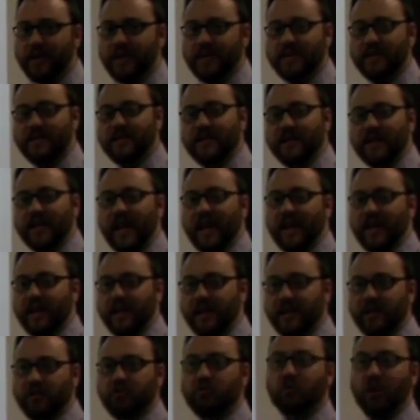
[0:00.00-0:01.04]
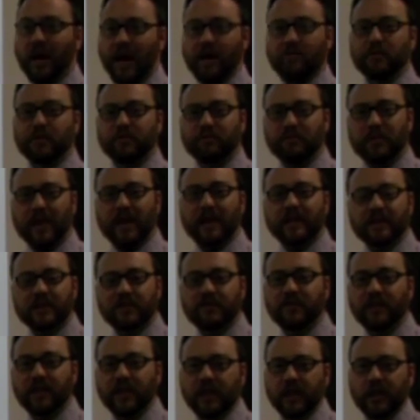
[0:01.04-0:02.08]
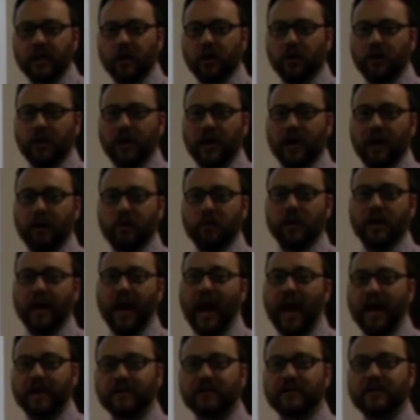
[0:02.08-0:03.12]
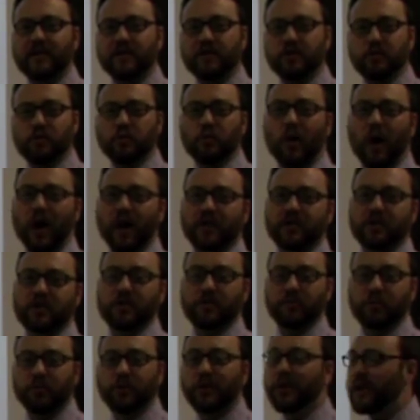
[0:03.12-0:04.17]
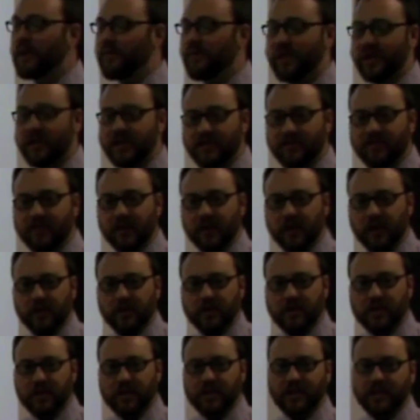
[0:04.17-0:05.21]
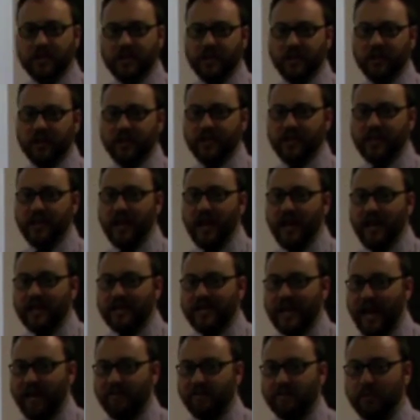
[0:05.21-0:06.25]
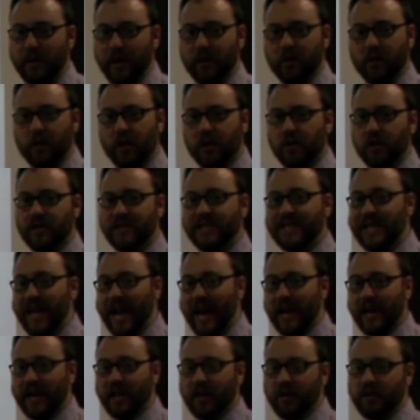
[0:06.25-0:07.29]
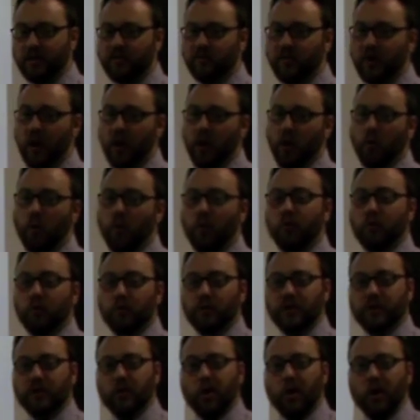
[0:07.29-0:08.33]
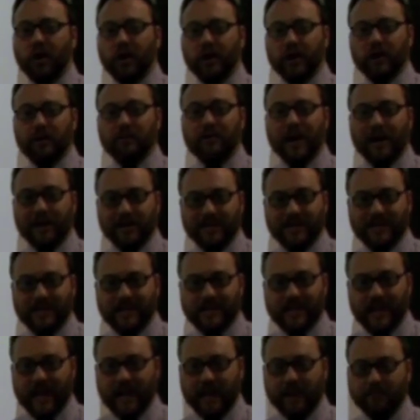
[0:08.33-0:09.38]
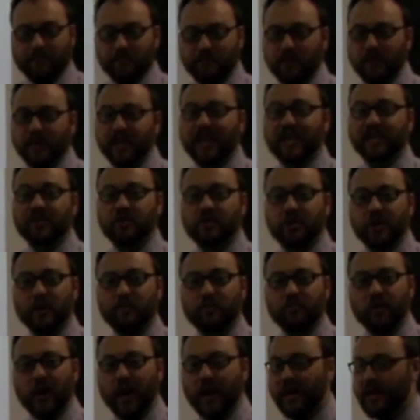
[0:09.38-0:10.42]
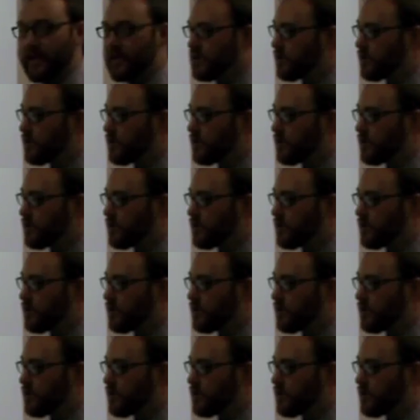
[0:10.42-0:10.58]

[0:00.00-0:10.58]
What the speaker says: This is again a grammar-based video, and I would ask that you watch the previous videos in the series to have a better understanding of what we'll be talking about today. But let's jump right